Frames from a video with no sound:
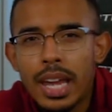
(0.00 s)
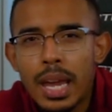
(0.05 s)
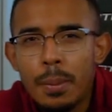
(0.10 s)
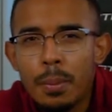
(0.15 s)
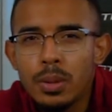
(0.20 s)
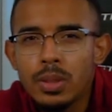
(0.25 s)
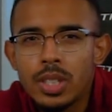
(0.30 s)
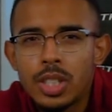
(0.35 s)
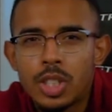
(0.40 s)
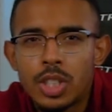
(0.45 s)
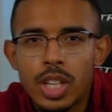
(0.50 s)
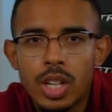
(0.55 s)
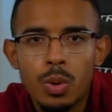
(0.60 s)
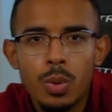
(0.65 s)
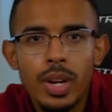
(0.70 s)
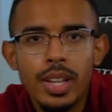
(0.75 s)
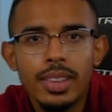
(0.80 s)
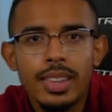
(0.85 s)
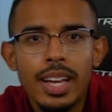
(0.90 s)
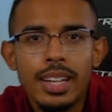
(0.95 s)
able to
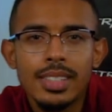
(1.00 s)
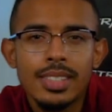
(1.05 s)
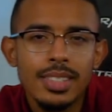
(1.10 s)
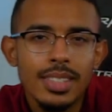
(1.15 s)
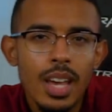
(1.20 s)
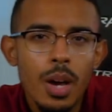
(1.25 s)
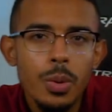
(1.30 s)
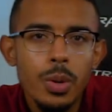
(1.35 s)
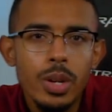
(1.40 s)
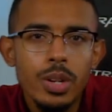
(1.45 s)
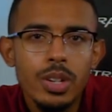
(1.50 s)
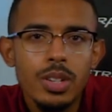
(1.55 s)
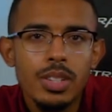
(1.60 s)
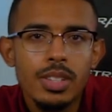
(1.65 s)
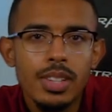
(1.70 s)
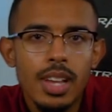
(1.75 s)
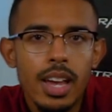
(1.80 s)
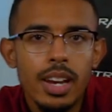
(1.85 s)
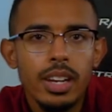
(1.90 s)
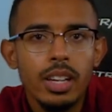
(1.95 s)
generate that sound
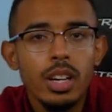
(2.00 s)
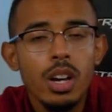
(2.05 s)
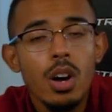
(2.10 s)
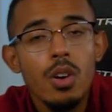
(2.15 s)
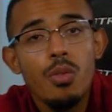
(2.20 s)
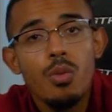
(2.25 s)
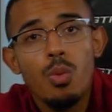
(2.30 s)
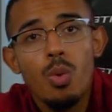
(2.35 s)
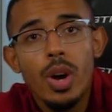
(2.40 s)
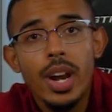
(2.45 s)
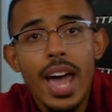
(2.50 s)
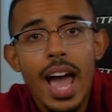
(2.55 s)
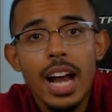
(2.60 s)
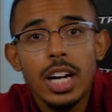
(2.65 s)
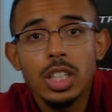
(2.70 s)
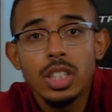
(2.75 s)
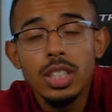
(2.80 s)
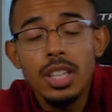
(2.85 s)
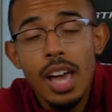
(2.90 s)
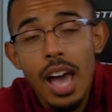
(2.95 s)
understanding of what
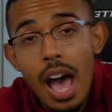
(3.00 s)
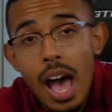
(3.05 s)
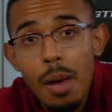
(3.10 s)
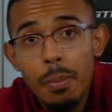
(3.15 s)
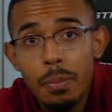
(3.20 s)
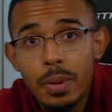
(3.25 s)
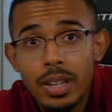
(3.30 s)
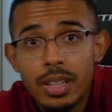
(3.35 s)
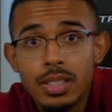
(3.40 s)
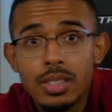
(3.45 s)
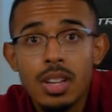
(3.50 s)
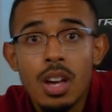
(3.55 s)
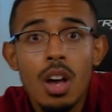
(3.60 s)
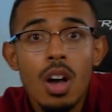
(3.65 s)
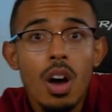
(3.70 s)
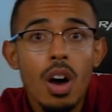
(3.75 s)
actually happens